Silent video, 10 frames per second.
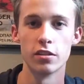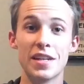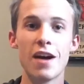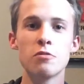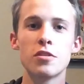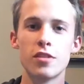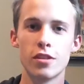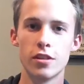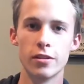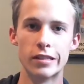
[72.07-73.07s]
Now to the
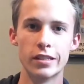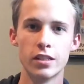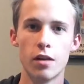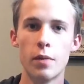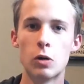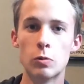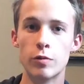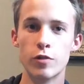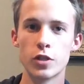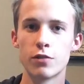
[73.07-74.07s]
theory about
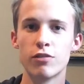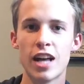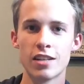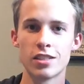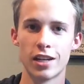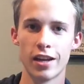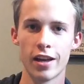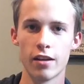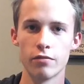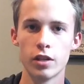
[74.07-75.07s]
reverse flash that I have.